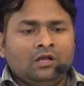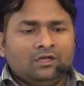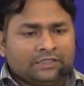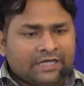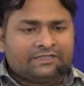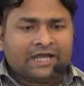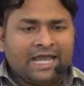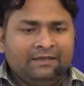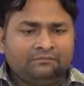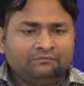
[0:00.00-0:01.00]
That
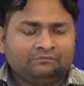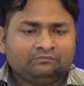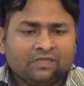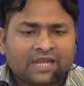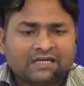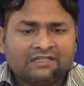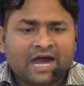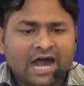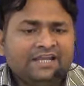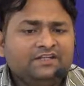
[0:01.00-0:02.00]
time, at the
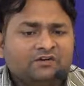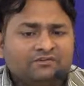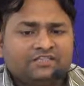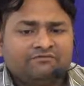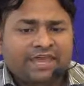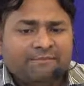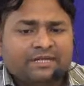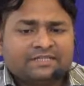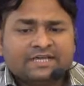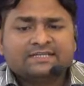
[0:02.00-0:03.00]
height of his fame
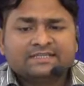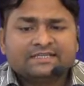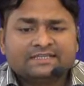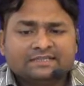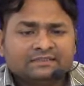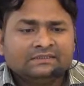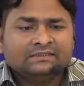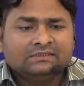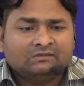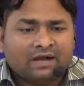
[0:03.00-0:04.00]
and success,
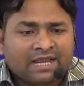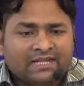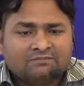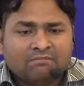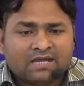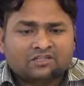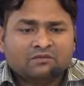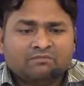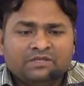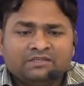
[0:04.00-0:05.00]
while his
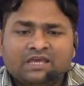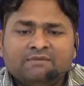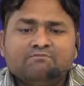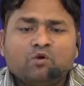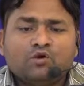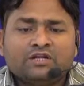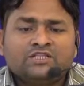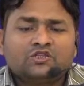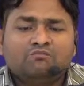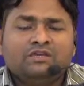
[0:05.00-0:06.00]
masterpiece, The
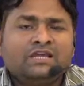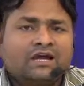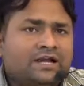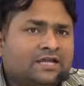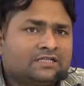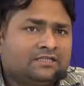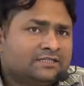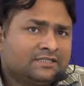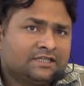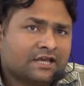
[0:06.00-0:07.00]
Importance of Being Earnest,
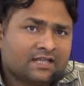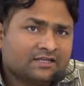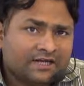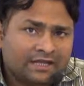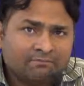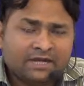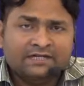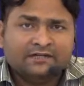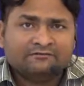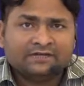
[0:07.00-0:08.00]
this is another name, my
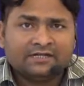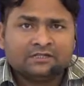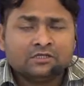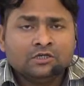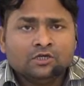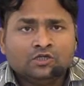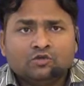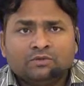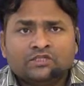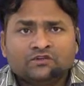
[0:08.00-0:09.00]
dear friends, you
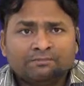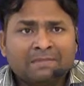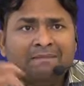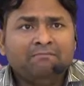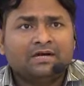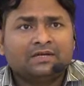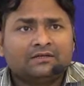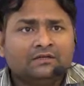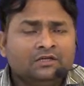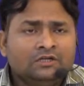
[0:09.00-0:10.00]
must remember.
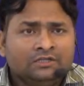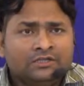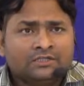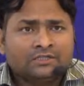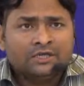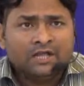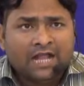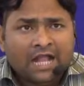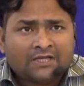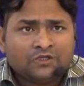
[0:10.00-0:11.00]
This
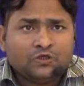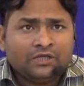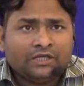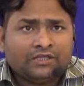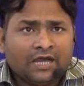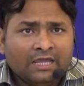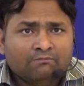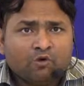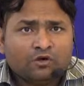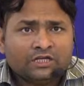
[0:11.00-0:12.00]
actually, The
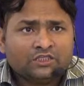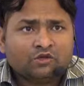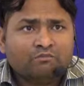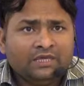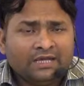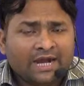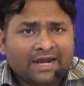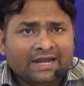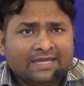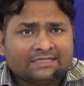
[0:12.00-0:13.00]
Importance of Being
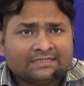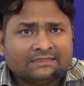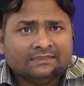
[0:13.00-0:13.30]
Earnest